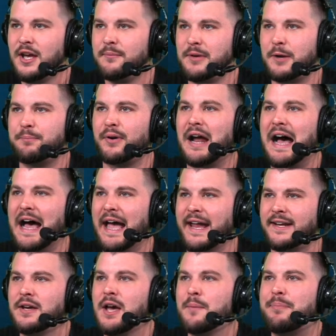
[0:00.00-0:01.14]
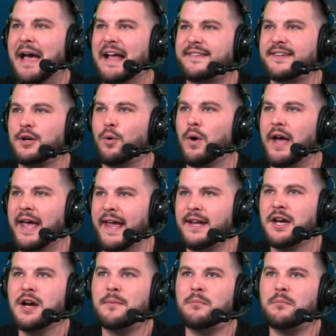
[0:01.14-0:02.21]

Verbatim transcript: McBride bats it away.